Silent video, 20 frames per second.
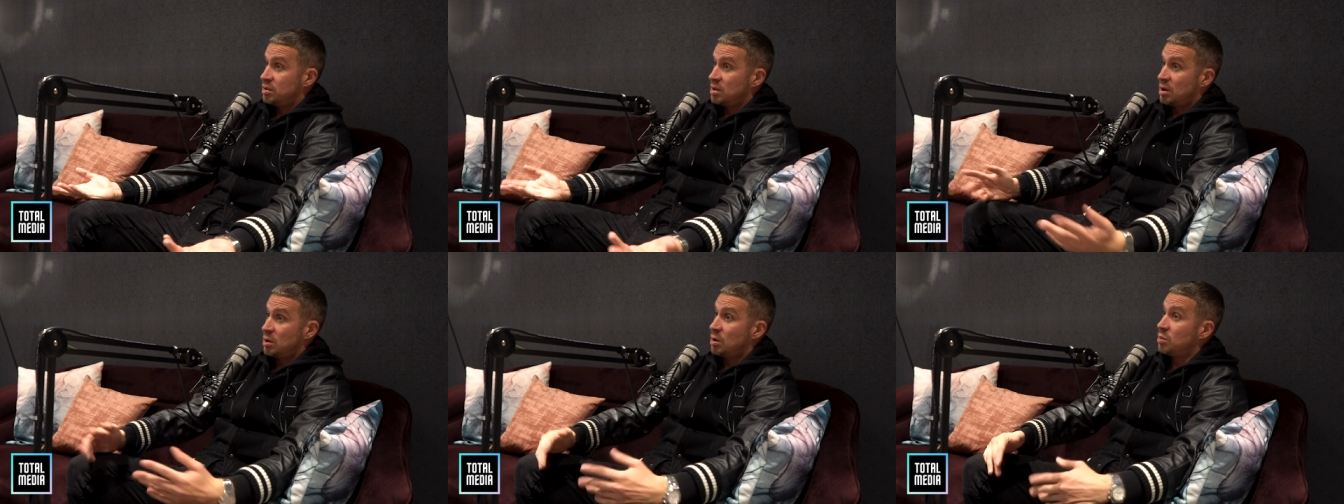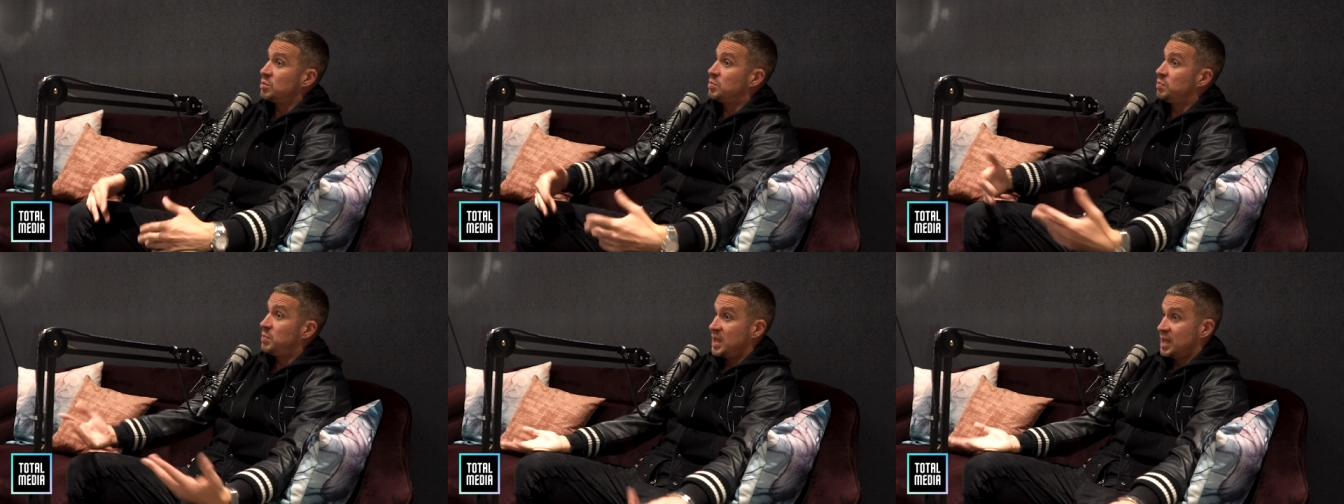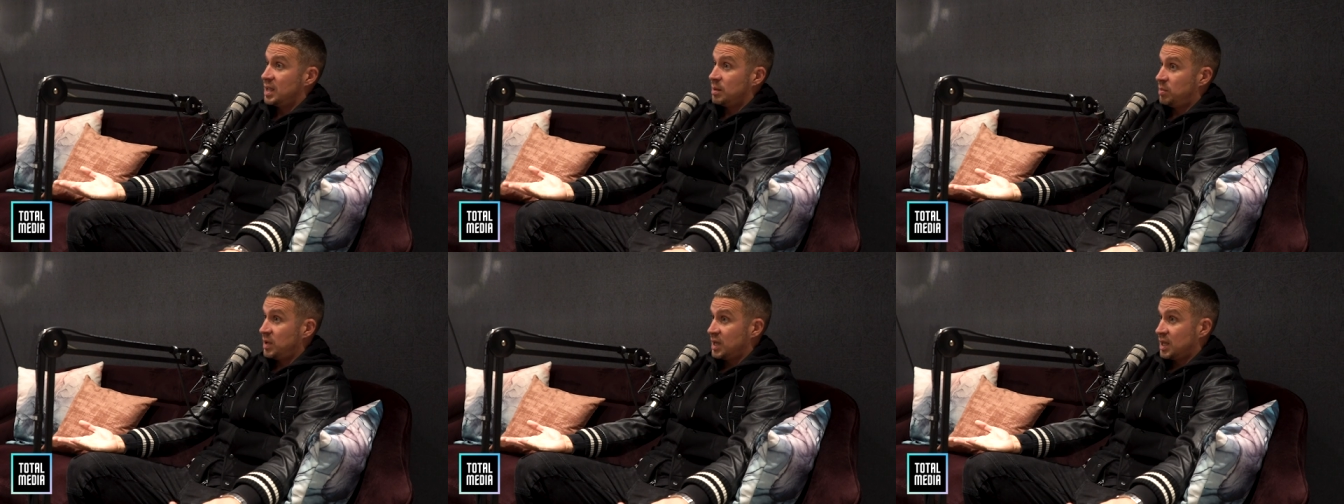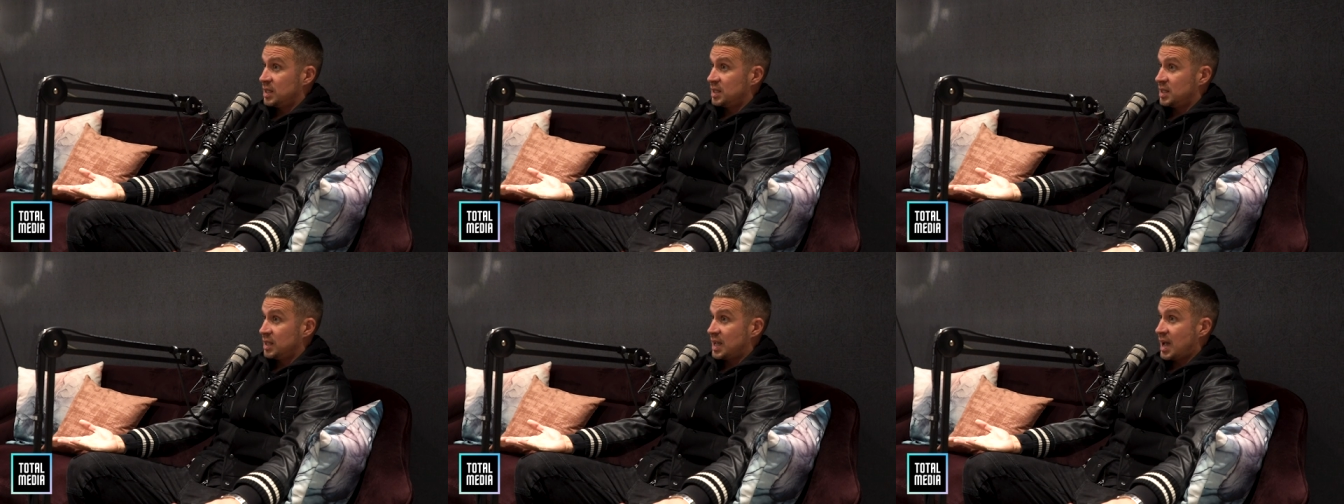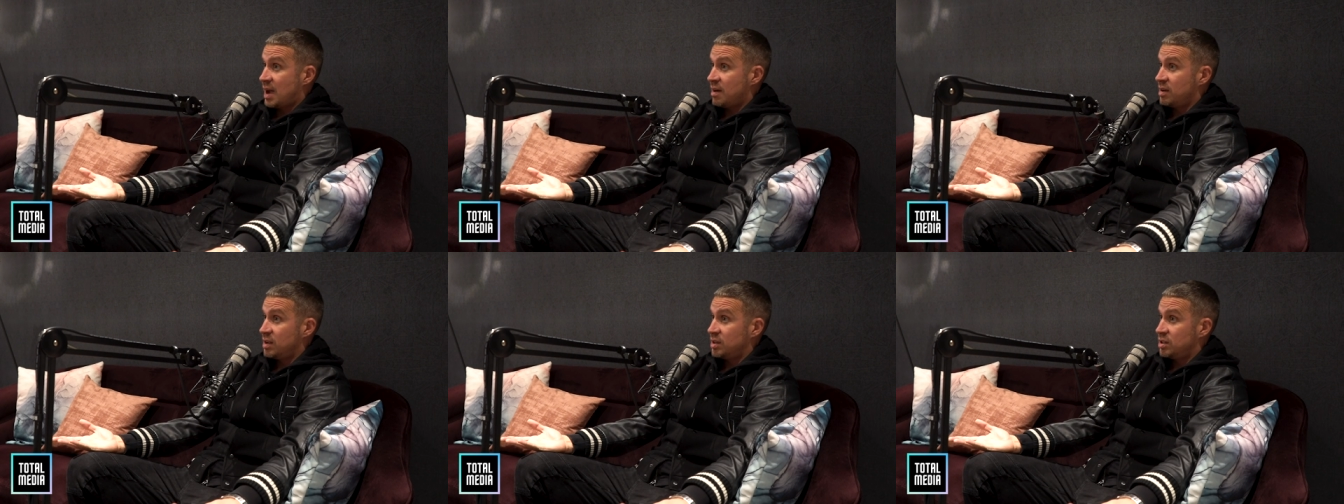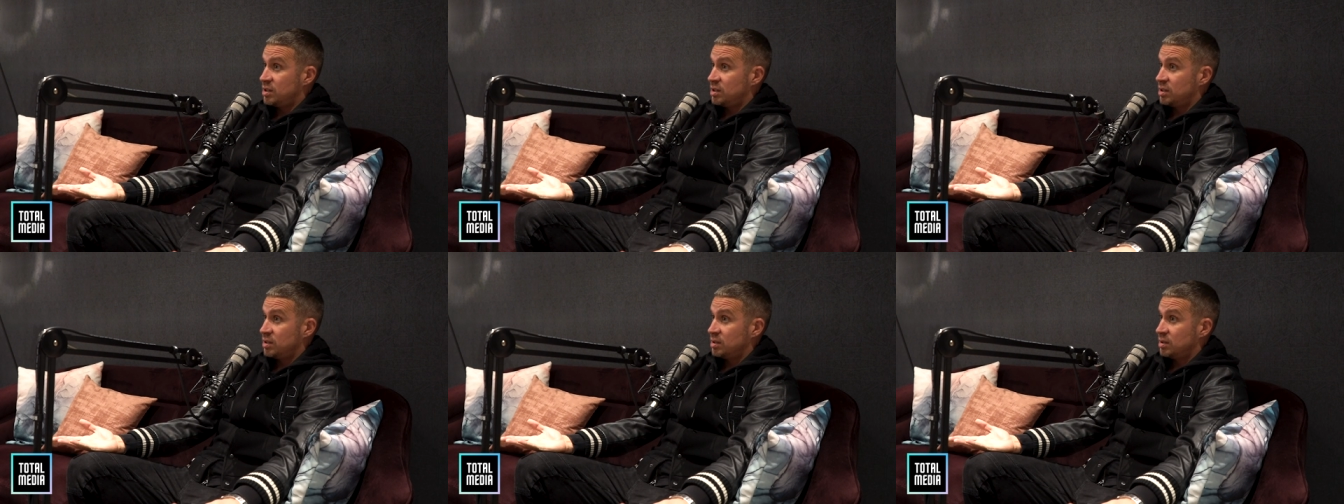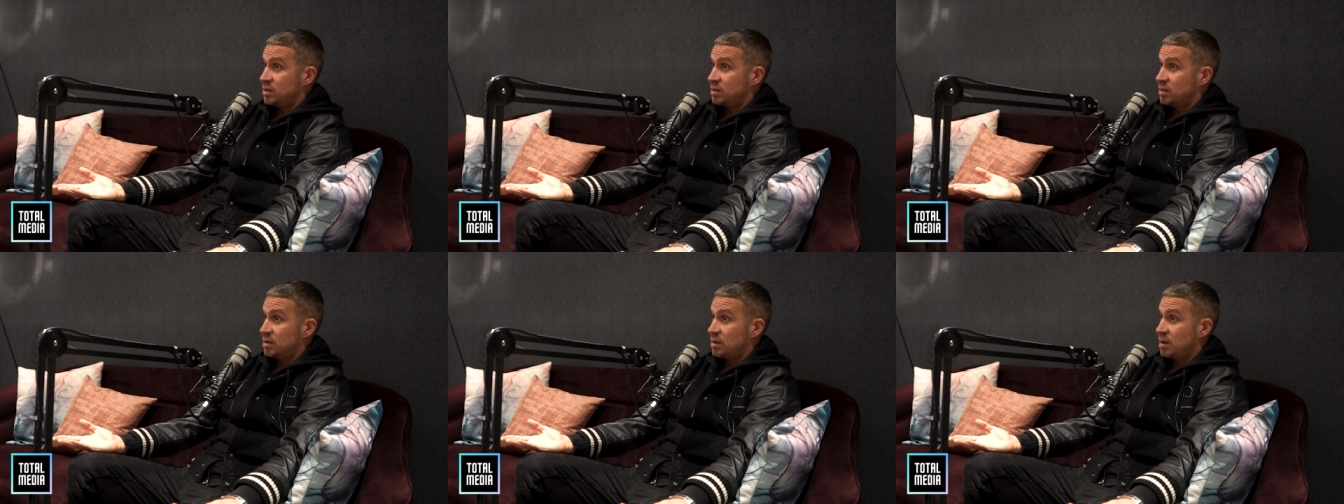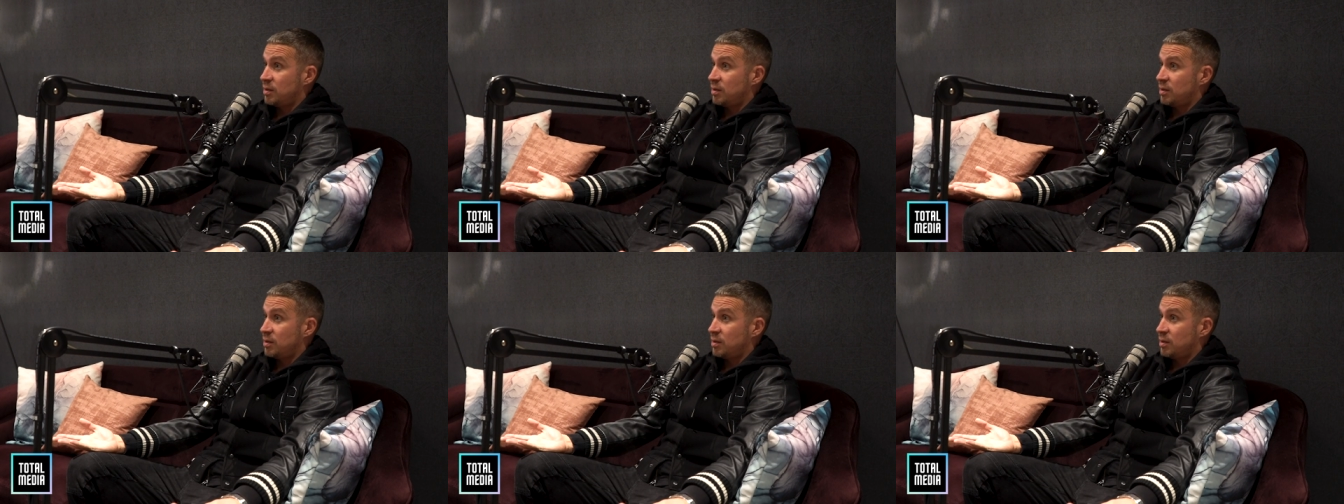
So I was big, big into garage. Yeah.